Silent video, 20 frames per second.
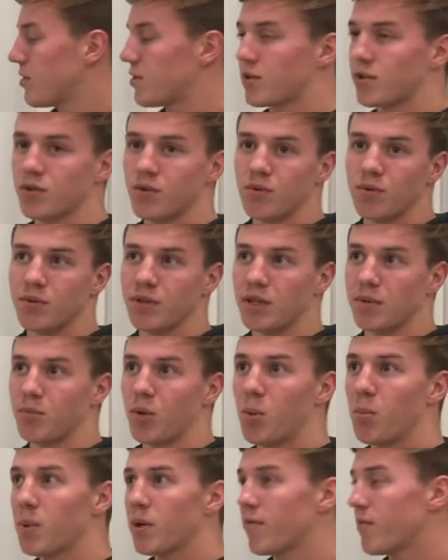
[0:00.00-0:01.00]
to the
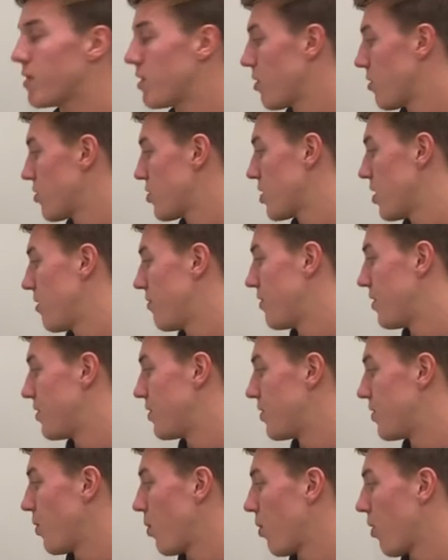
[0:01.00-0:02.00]
moment of inertia of the
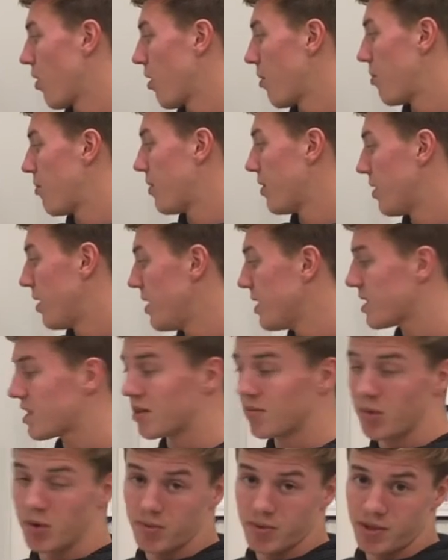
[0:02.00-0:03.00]
door plus the
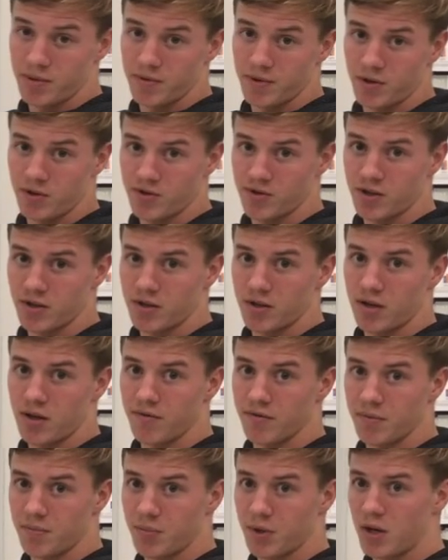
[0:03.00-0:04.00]
moment of inertia of
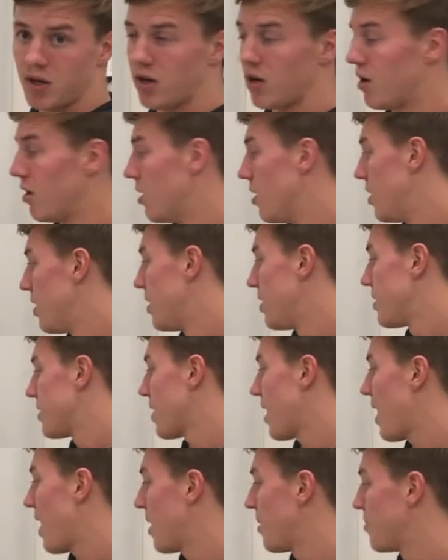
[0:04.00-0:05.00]
the ball
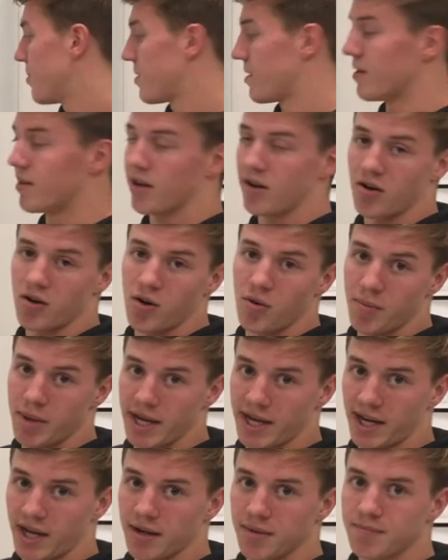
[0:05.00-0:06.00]
times their
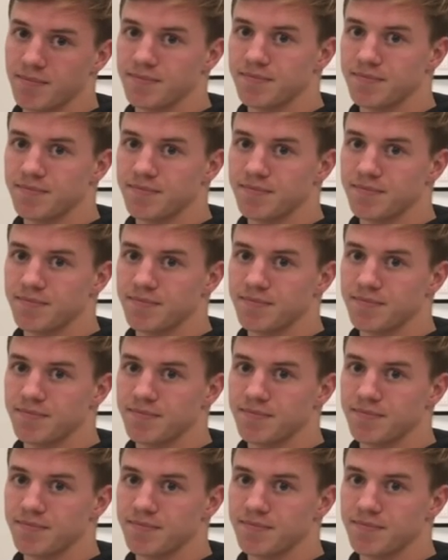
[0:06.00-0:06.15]
omega.